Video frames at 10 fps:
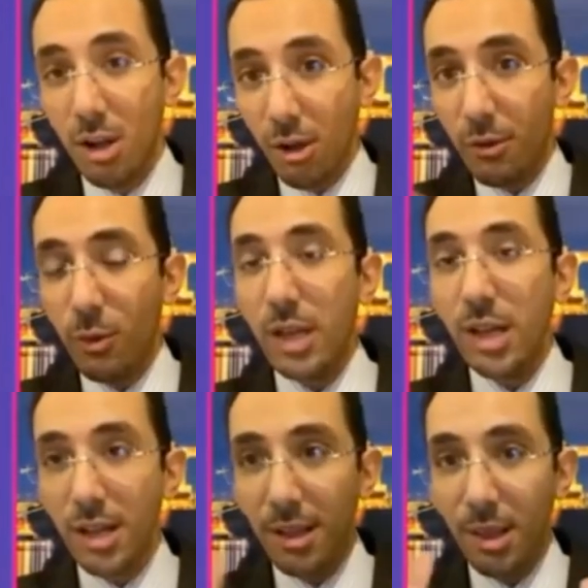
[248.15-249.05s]

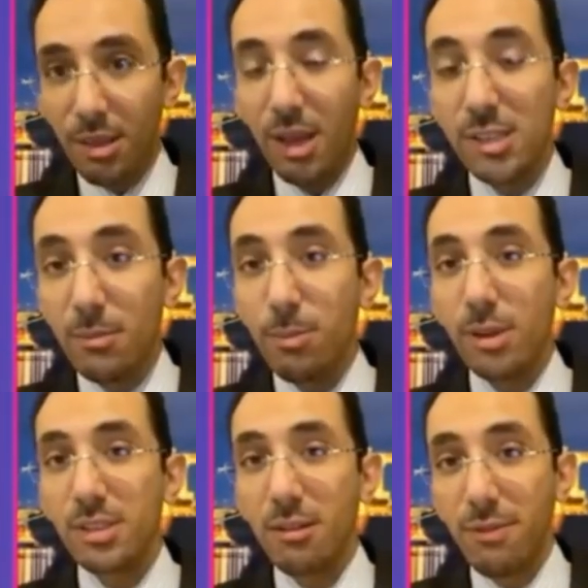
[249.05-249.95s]
The third
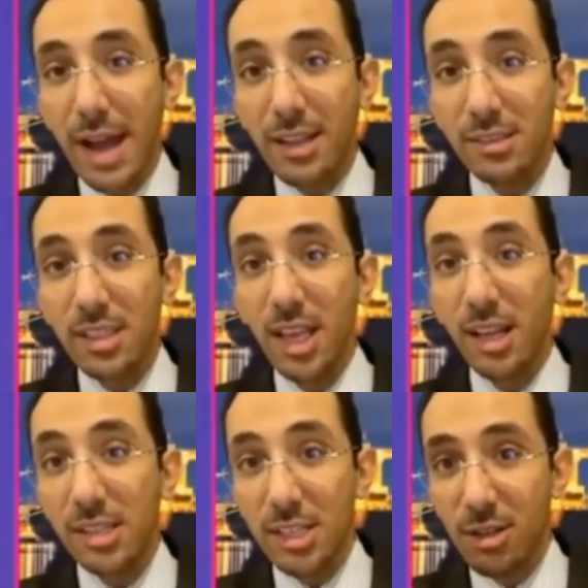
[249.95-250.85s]
important factor in
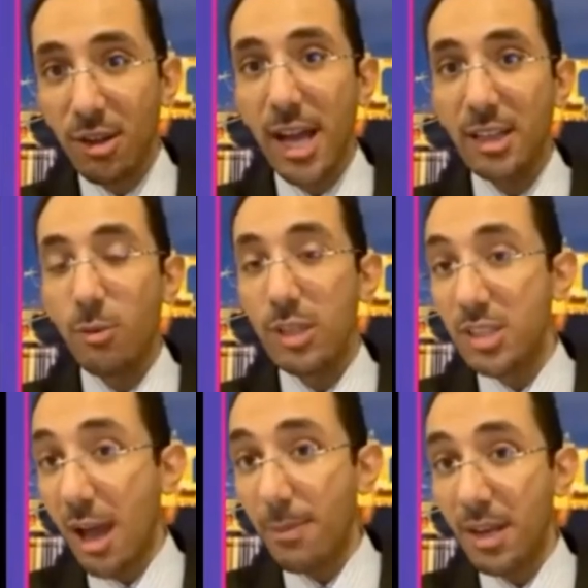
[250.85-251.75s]
here is look at
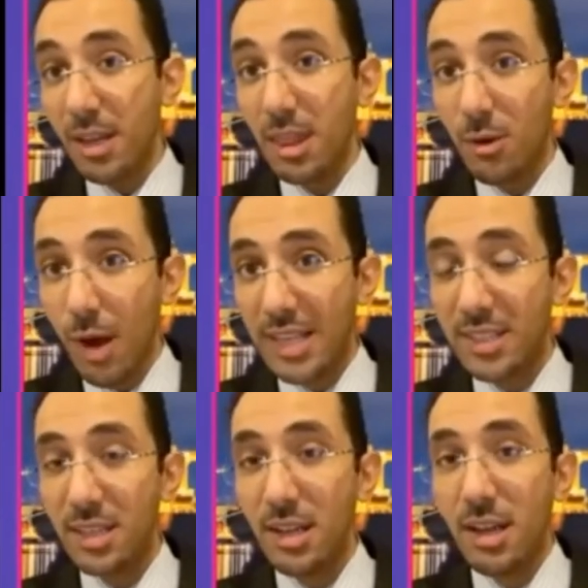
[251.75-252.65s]
what's happening in the
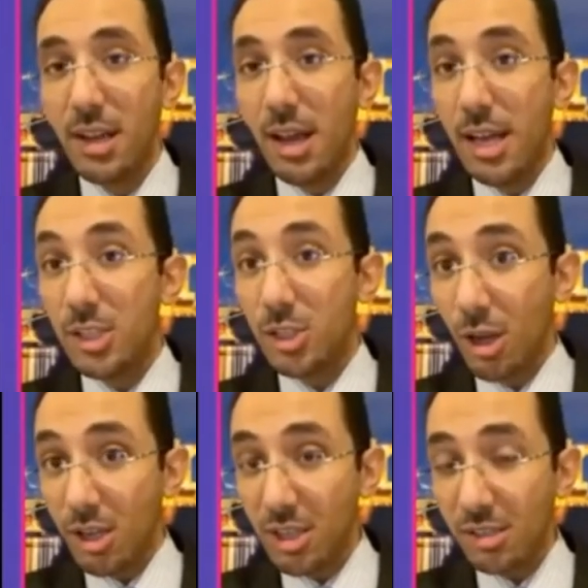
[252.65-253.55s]
US.
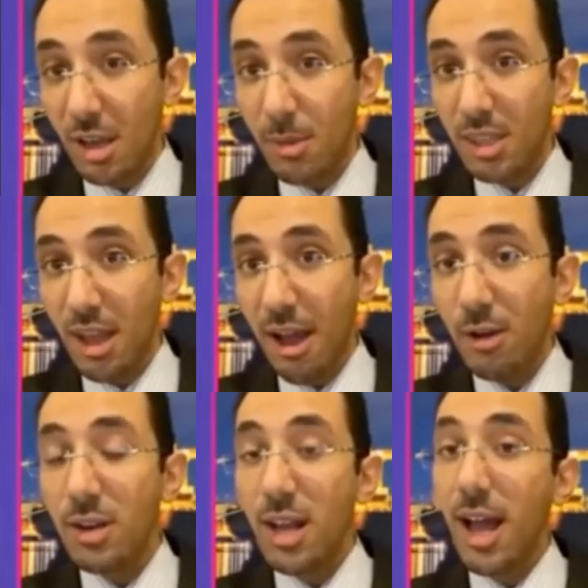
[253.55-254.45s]
Stocks are coming
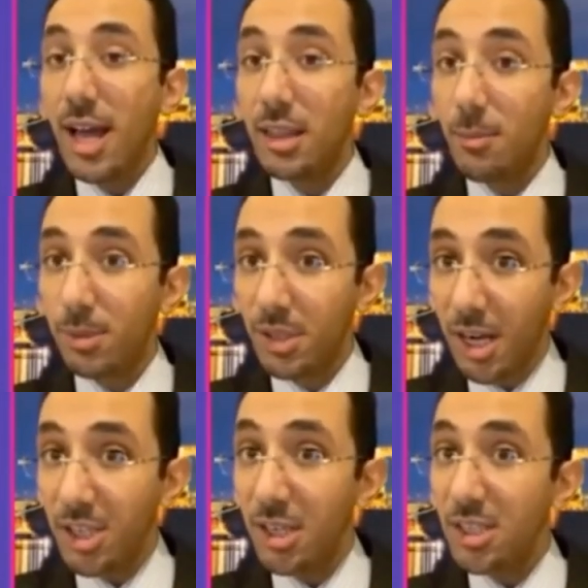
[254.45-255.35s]
down and the
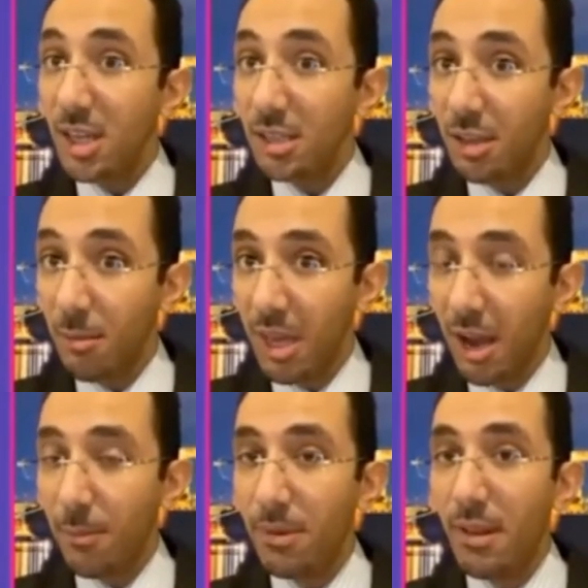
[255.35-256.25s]
production is not coming
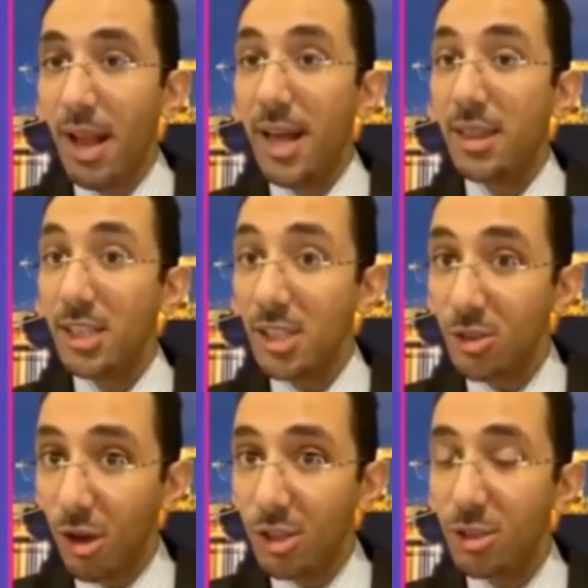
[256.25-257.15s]
up, and this is
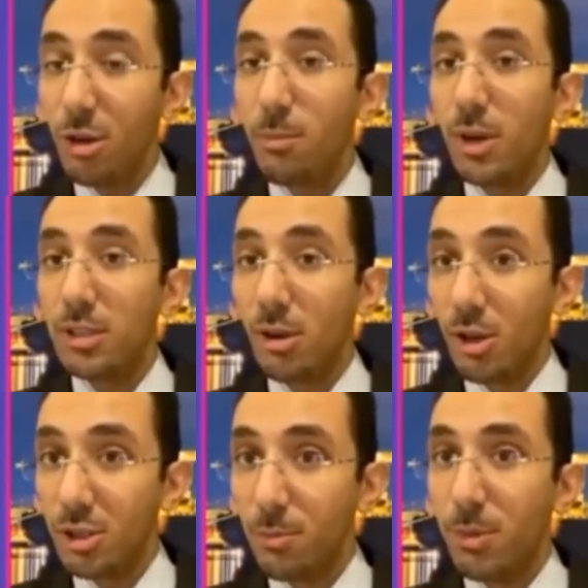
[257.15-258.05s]
also what's
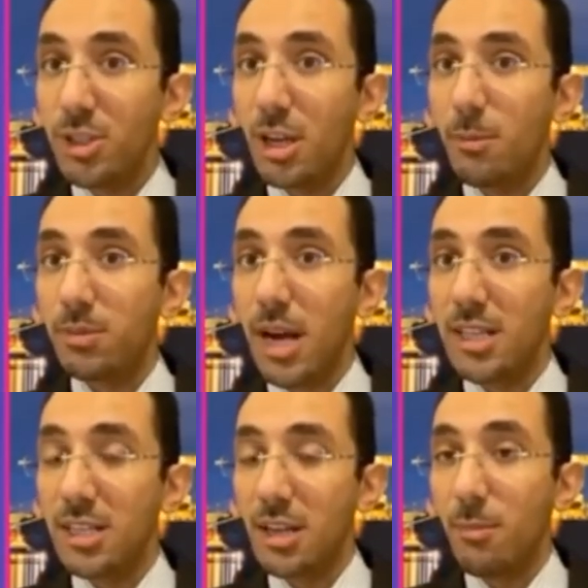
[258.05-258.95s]
also pushing
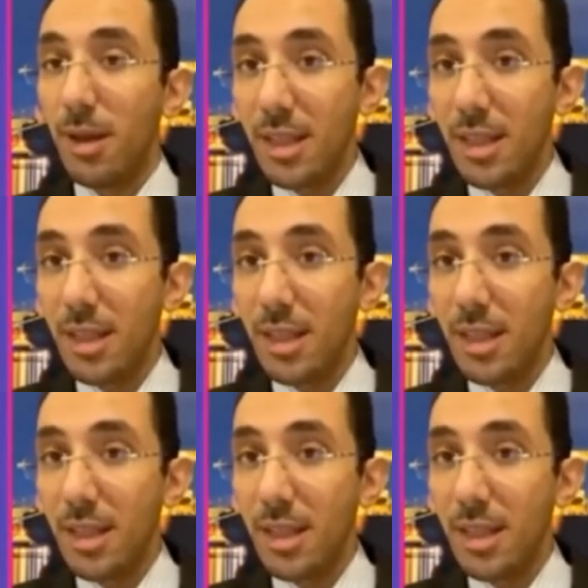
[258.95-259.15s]
prices up.